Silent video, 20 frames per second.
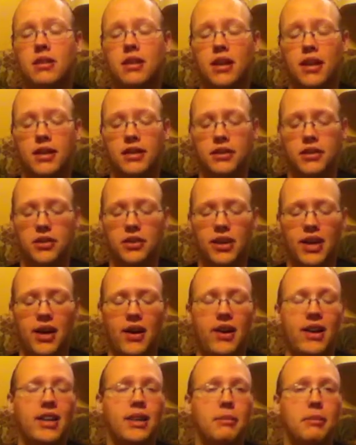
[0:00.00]
And so now
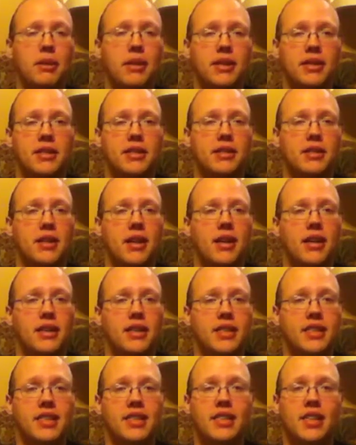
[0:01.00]
Aniplex has gotten
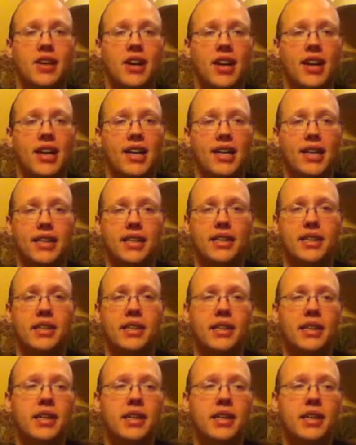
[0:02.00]
it in their head